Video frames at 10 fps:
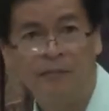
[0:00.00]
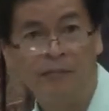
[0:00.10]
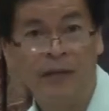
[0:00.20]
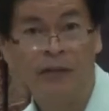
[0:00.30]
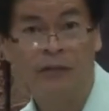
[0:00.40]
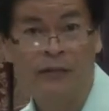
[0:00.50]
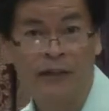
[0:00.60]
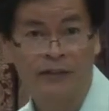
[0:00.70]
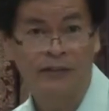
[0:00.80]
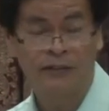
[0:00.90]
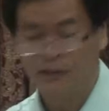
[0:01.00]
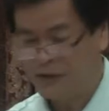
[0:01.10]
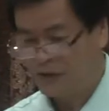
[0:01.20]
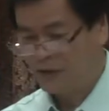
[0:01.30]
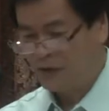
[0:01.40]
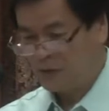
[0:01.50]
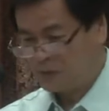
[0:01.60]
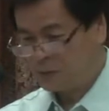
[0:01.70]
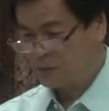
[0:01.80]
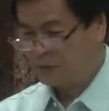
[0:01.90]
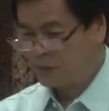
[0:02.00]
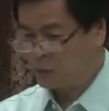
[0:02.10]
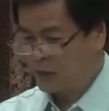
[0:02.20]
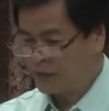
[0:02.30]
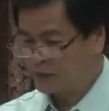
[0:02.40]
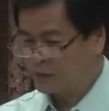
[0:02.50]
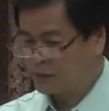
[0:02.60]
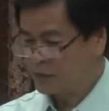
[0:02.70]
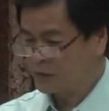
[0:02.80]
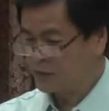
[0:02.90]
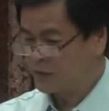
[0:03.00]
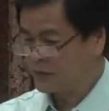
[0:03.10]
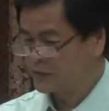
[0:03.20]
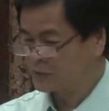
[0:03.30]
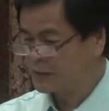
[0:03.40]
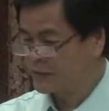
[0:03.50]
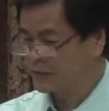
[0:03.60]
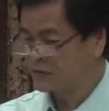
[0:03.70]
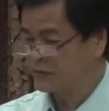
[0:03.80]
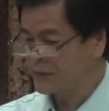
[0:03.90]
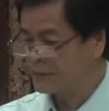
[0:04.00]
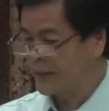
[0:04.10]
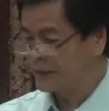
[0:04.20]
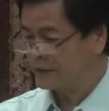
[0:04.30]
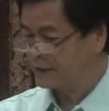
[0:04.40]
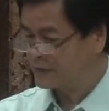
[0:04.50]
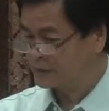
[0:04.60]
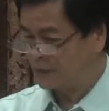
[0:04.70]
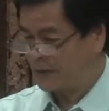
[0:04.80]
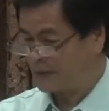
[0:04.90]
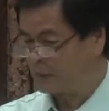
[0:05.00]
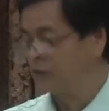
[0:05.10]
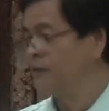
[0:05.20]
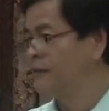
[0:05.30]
Many of us would be willing to go through the experience of the man in this parable